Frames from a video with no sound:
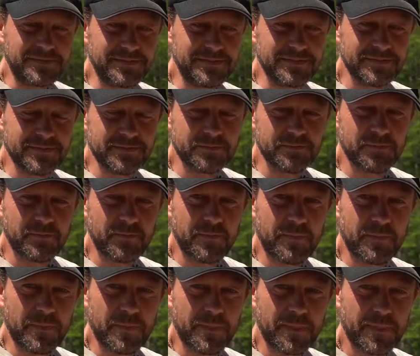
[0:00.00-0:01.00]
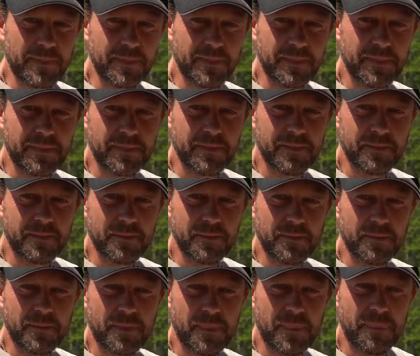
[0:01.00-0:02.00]

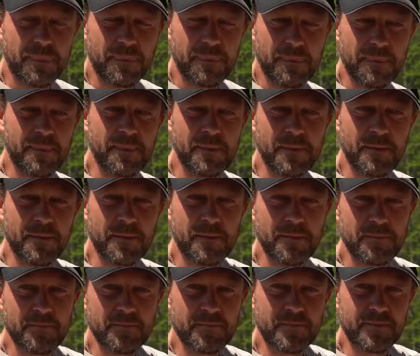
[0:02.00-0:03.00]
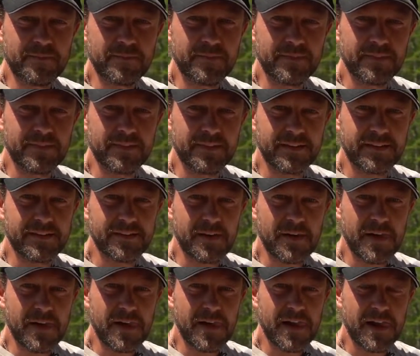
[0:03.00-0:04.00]

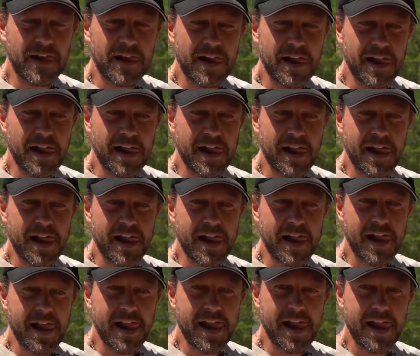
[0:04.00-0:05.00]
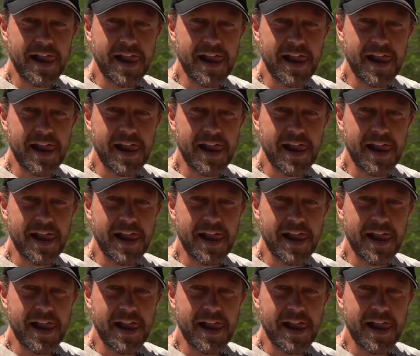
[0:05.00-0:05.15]
(not speaking)